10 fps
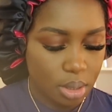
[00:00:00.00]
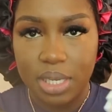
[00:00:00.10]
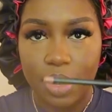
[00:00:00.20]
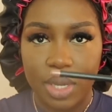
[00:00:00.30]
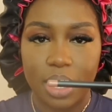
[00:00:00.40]
This
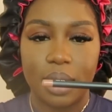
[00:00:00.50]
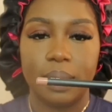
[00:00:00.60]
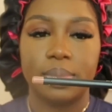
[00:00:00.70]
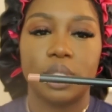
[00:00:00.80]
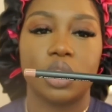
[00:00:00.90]
is how it
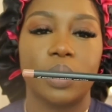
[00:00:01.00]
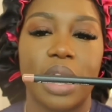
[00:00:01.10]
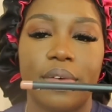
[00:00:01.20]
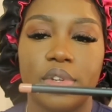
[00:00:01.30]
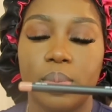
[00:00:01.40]
comes. So we
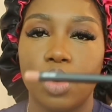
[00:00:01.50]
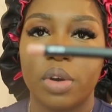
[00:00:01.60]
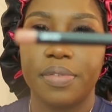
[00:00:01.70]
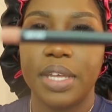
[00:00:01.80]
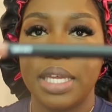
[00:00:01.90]
have the
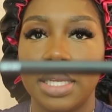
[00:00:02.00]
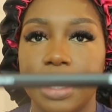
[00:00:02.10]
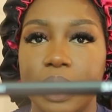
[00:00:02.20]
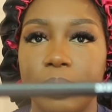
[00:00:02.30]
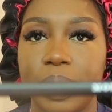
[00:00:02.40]
Morphe
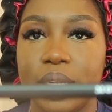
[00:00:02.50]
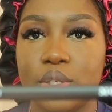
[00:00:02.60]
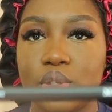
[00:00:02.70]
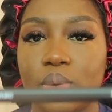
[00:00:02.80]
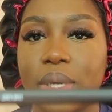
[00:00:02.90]
lip
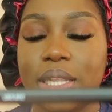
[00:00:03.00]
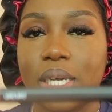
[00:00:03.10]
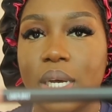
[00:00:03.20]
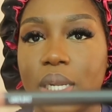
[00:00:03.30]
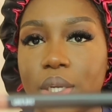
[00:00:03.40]
pencil in
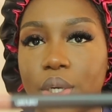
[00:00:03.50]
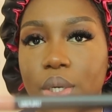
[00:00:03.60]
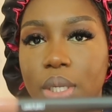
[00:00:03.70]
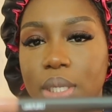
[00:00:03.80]
the color